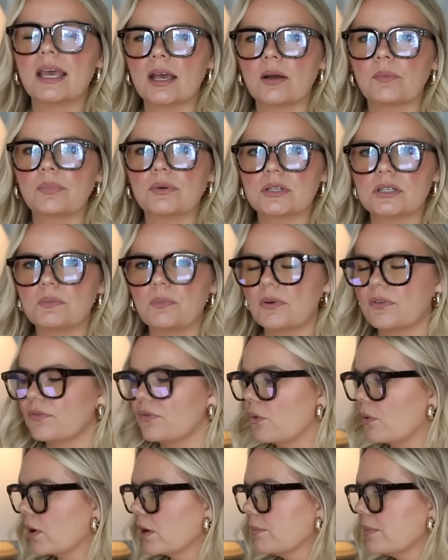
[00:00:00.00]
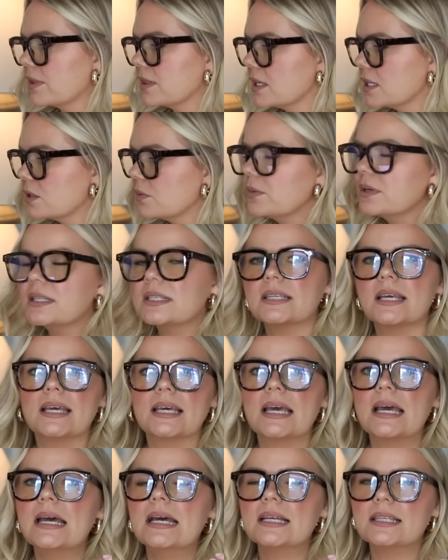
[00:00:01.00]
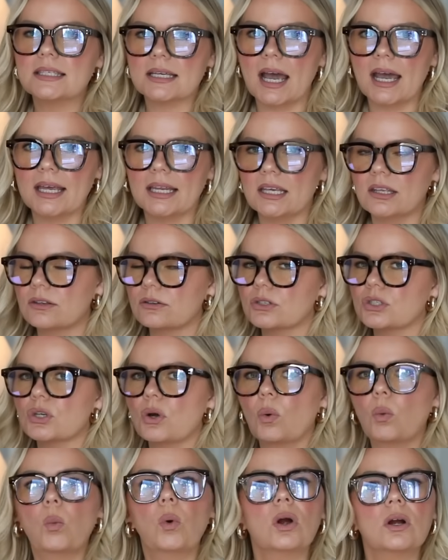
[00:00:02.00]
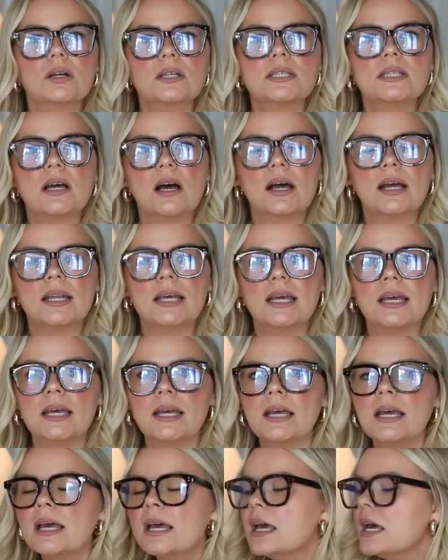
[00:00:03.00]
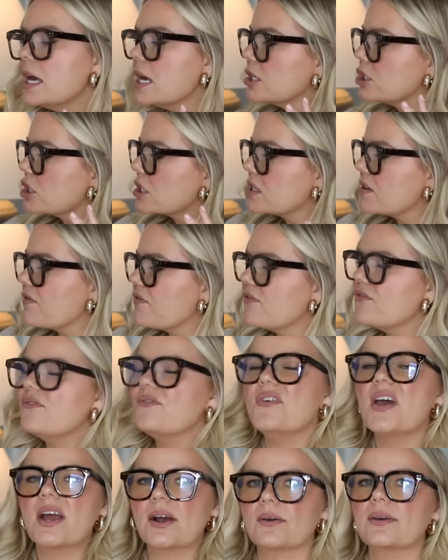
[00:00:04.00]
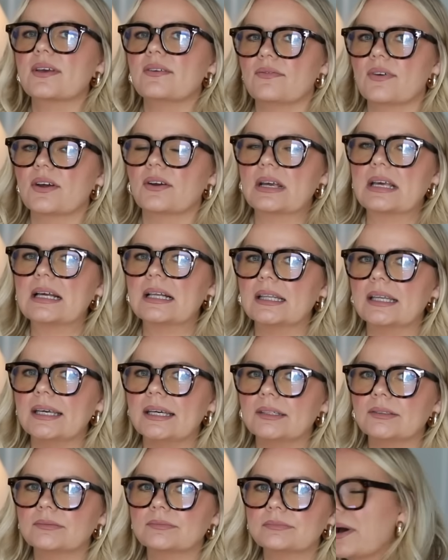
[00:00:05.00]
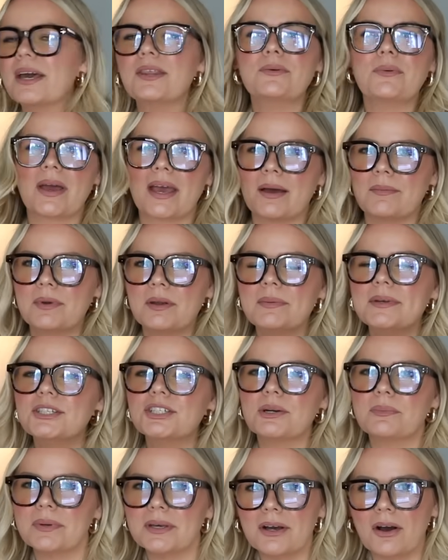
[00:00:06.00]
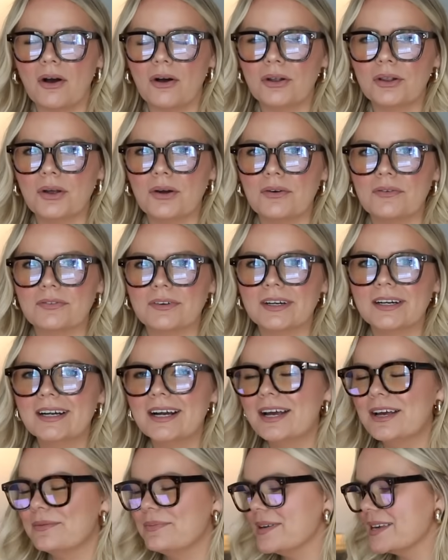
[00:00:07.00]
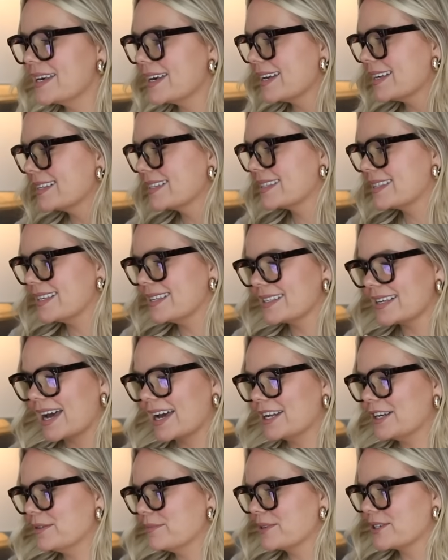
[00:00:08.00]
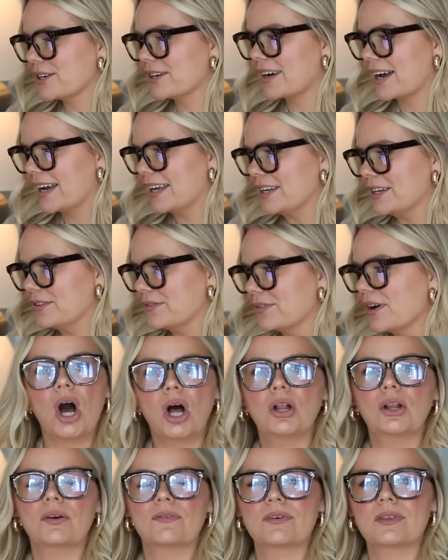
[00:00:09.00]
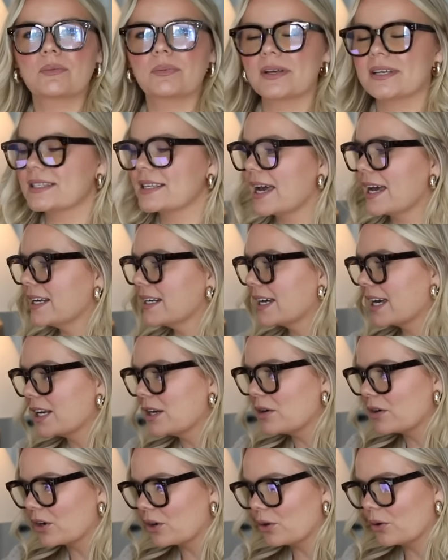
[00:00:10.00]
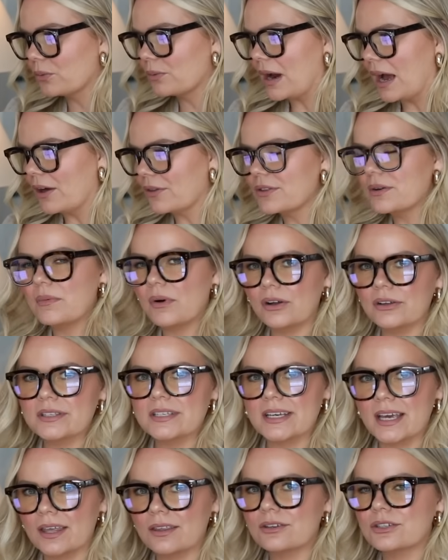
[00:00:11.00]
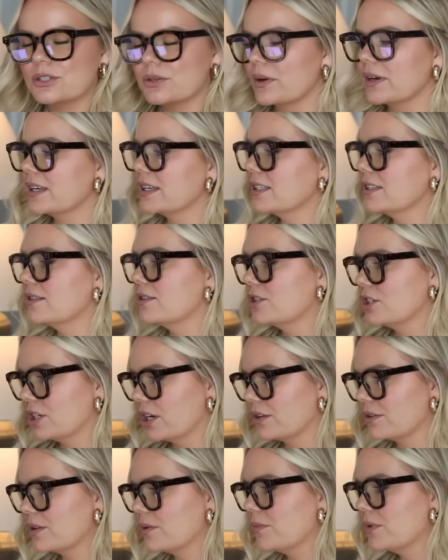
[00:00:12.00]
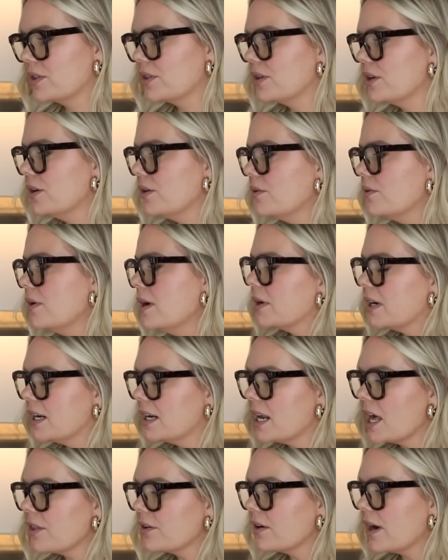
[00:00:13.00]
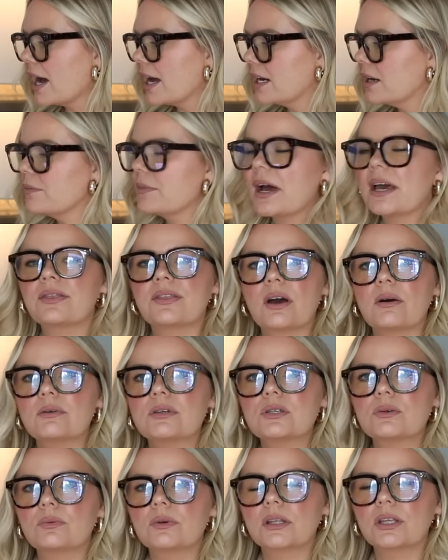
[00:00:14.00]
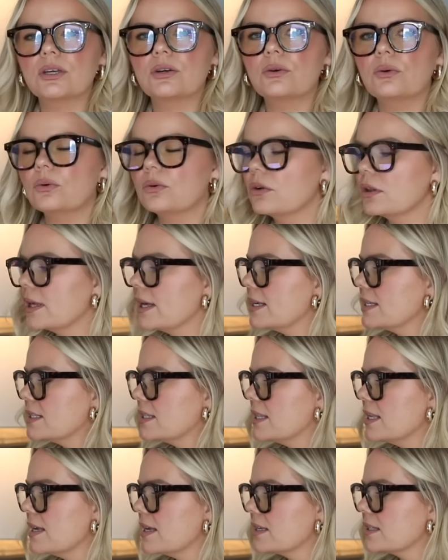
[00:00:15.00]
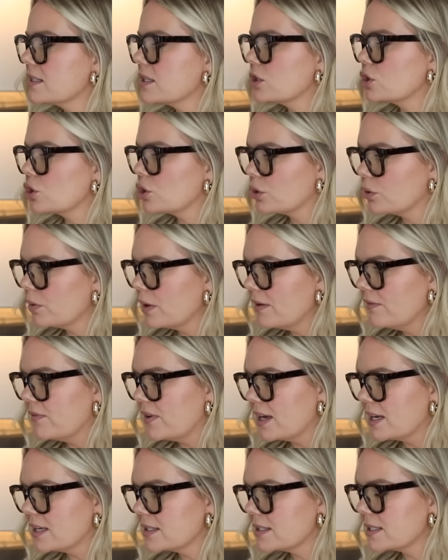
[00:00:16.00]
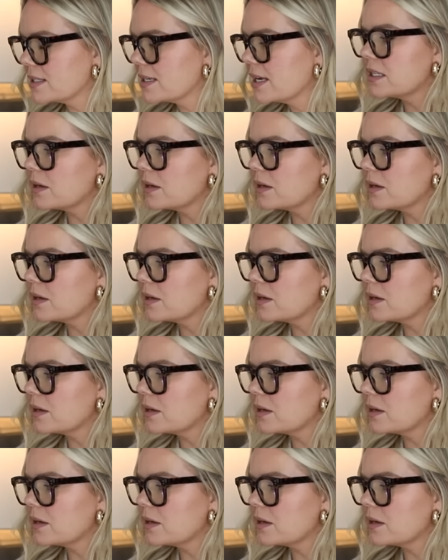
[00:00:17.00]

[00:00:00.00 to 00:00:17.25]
hampers before, but this one's like tidy. There's no words on it. It's just very, very clean. By the way, I'm gonna be jumping all over because these items are kind of all over the place. I had to kind of corral them all together so I could share them with you. But another item I thought was really cool is this trivet.